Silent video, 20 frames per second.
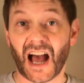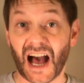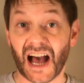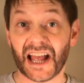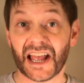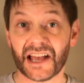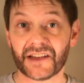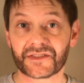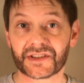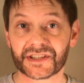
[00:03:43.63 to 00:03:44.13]
I
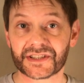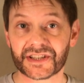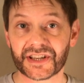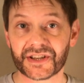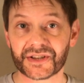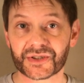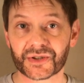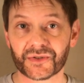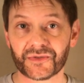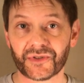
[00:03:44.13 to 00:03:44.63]
have to
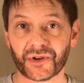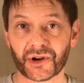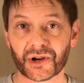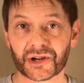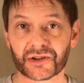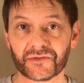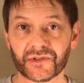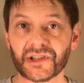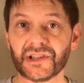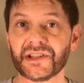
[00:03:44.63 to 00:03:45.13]
say, so far,
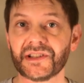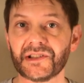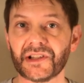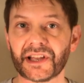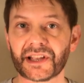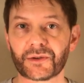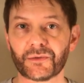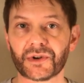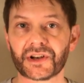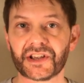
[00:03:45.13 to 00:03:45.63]
I really
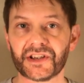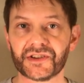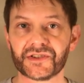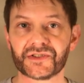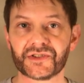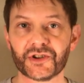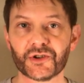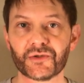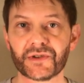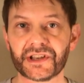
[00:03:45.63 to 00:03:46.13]
like what he's
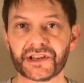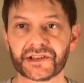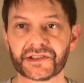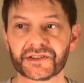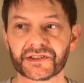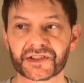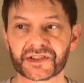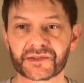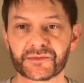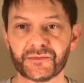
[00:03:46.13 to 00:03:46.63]
doing
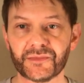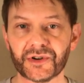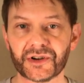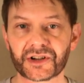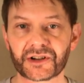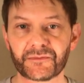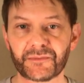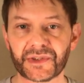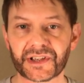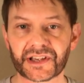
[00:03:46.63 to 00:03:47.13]
in this
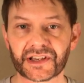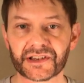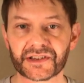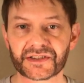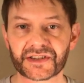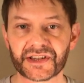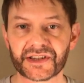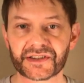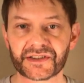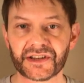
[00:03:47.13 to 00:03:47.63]
book
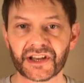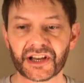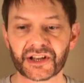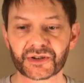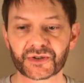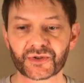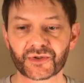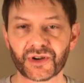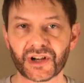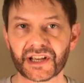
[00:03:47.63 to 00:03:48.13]
because he's
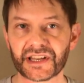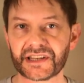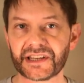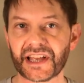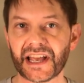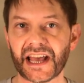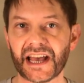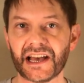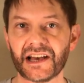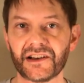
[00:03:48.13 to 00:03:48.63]
not trying to
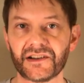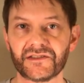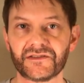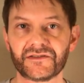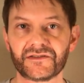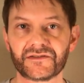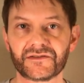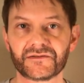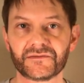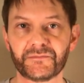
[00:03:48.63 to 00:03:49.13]

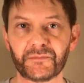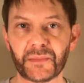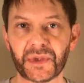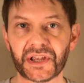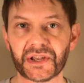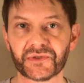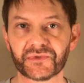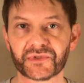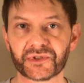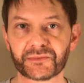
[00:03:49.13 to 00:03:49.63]
have
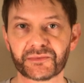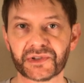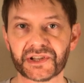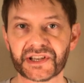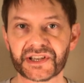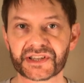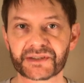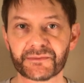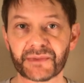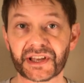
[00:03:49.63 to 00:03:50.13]
me
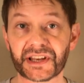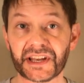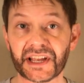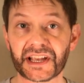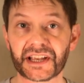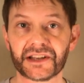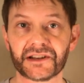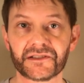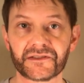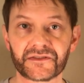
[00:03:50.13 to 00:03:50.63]
replace my
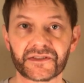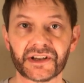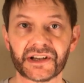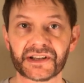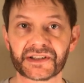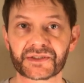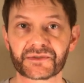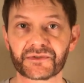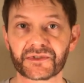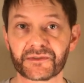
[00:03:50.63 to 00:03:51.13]
negative
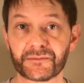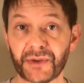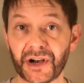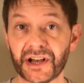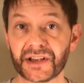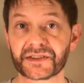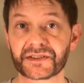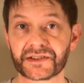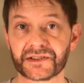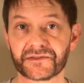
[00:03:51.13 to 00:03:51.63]
thoughts with
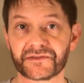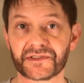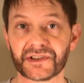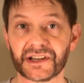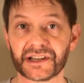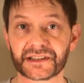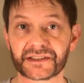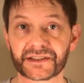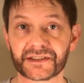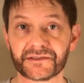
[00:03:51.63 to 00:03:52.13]
positive
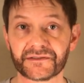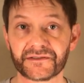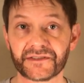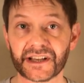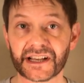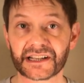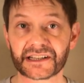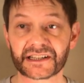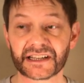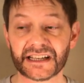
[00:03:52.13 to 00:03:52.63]
thoughts. In
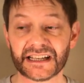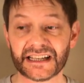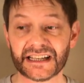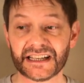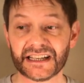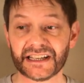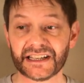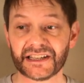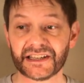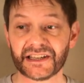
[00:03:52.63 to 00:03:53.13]
fact,
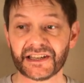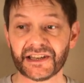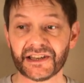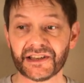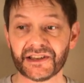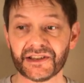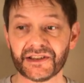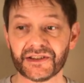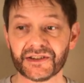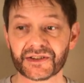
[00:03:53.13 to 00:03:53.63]

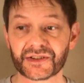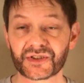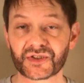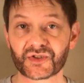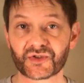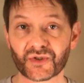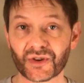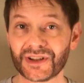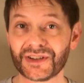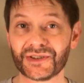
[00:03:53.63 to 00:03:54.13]
he
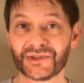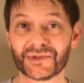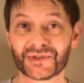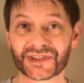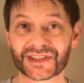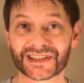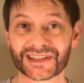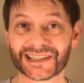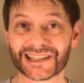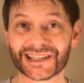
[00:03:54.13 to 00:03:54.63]

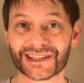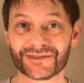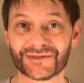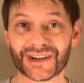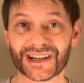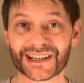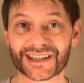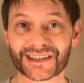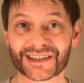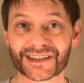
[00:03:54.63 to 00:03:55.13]
strenuously
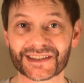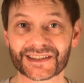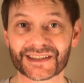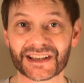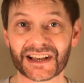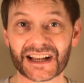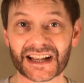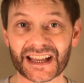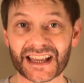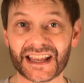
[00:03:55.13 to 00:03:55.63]
advises
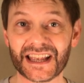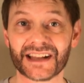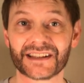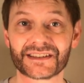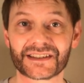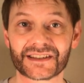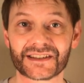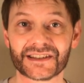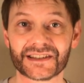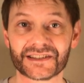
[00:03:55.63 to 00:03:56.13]

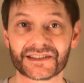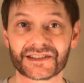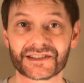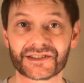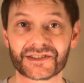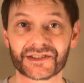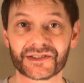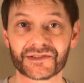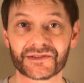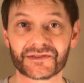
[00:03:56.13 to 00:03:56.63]
against it,
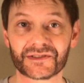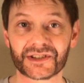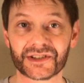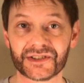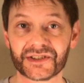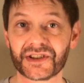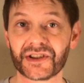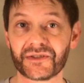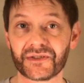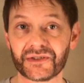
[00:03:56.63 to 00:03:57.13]
to
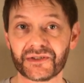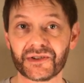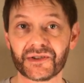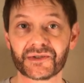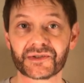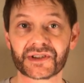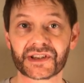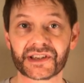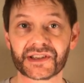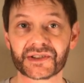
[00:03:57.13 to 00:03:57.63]
continue
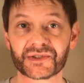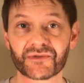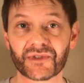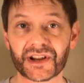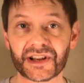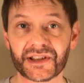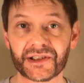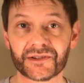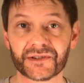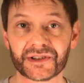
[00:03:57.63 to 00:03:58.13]
using his
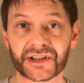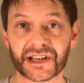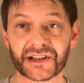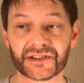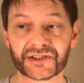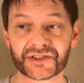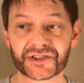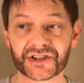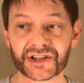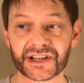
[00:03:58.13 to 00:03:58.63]
radio
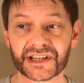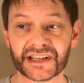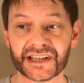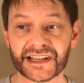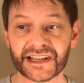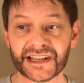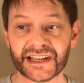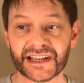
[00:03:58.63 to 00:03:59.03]
analogy.